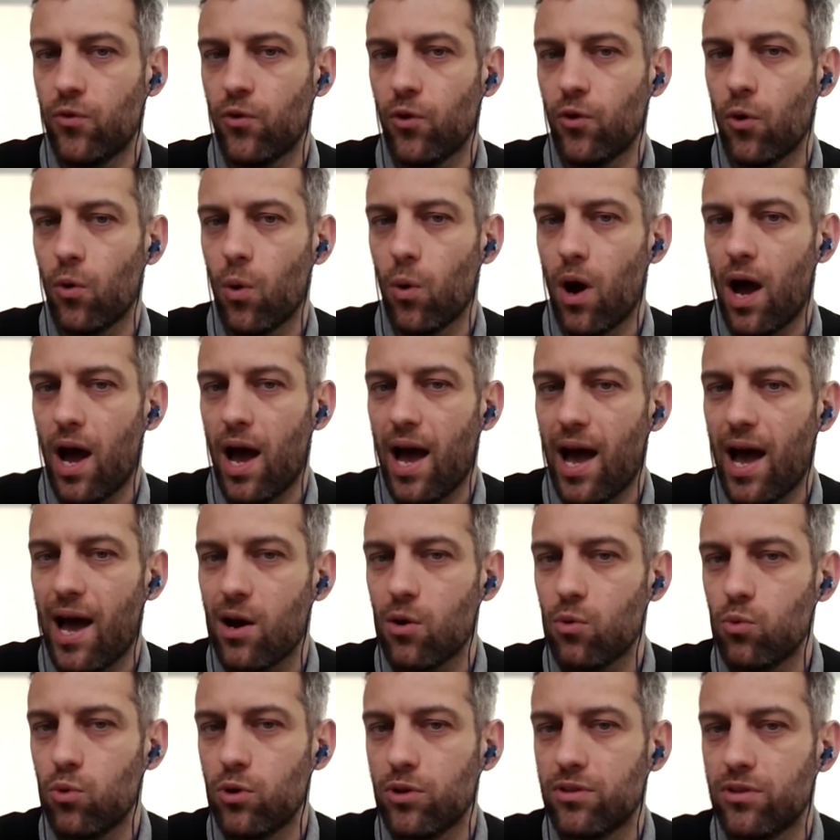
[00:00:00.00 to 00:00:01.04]
So
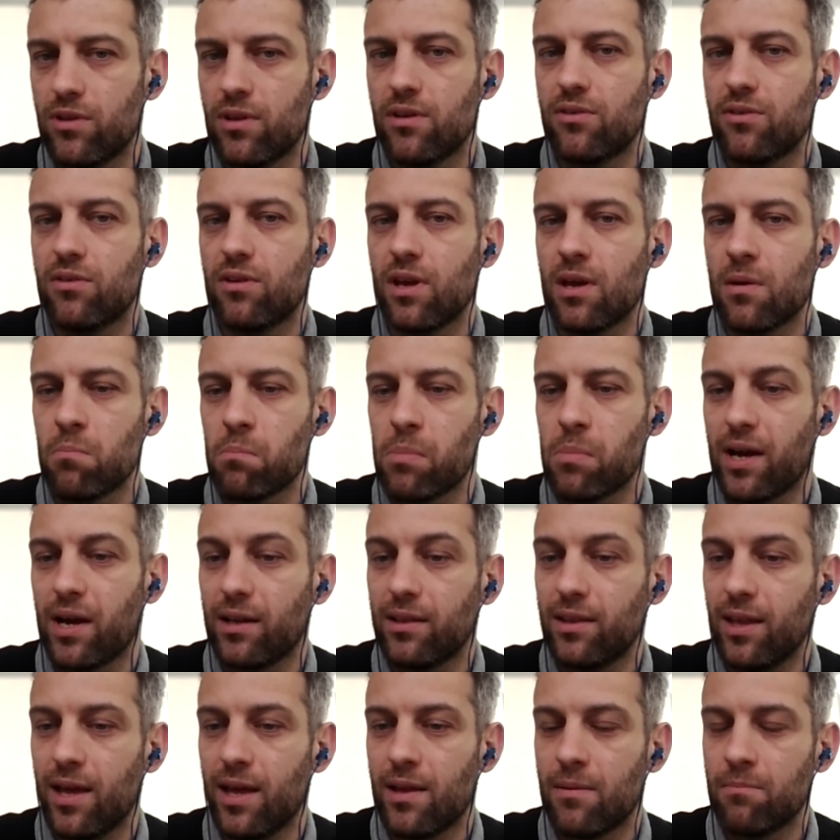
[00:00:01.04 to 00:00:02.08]
how would this
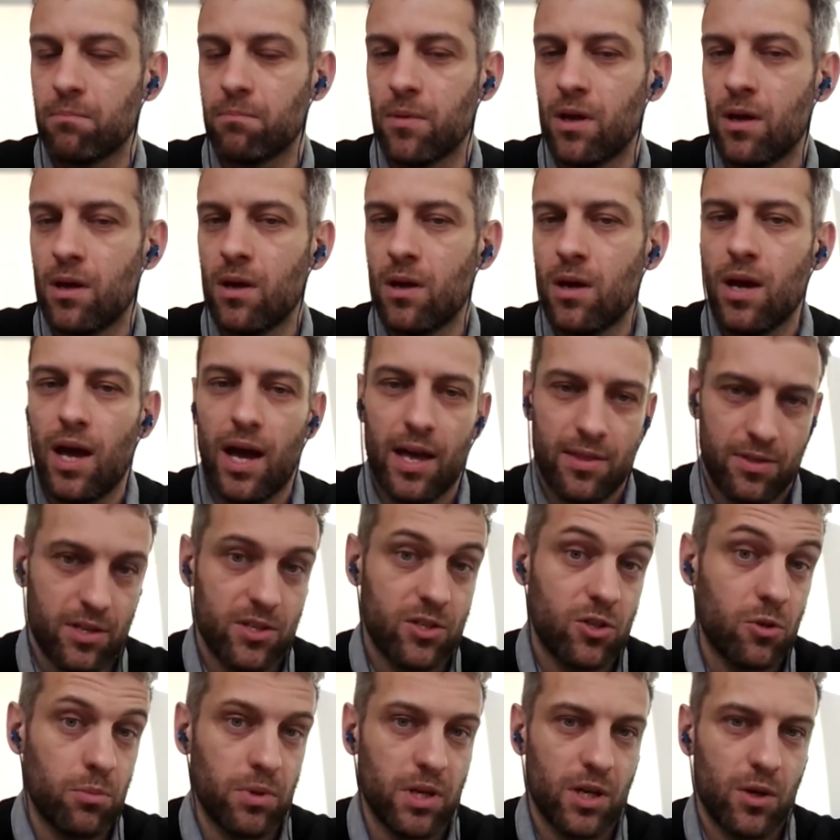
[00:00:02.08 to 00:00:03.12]
impact them?
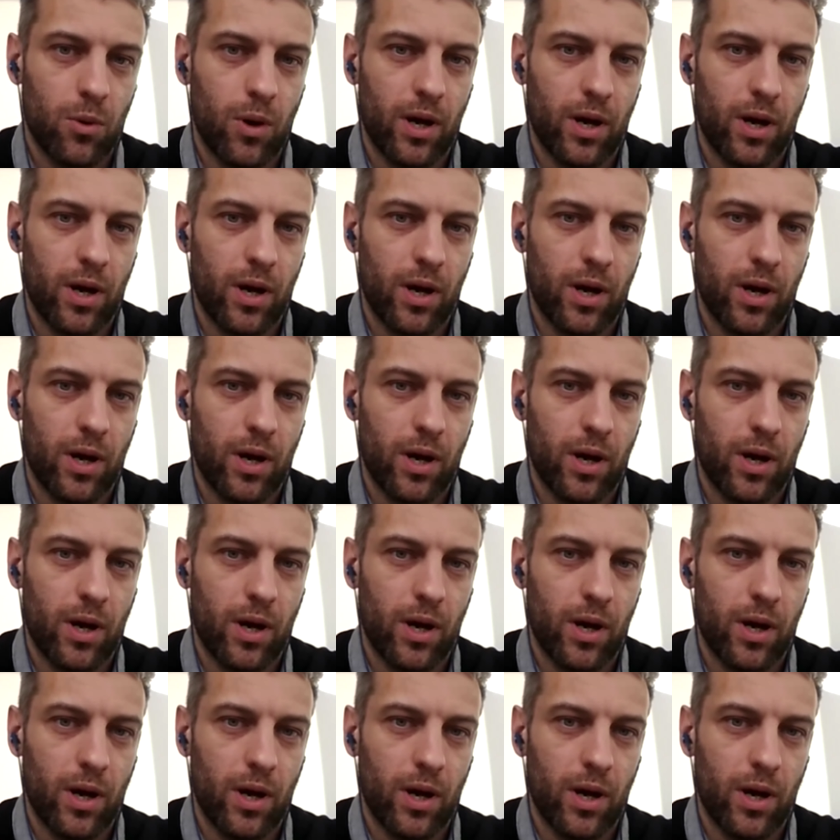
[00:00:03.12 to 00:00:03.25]
And